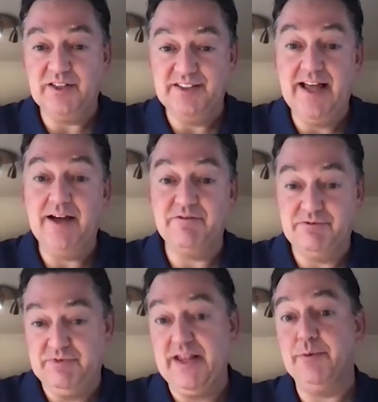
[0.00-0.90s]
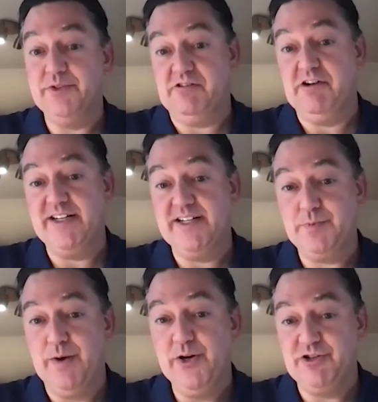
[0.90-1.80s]
And that was a great
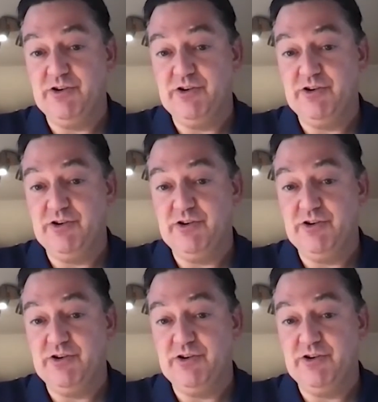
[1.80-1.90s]
exposure.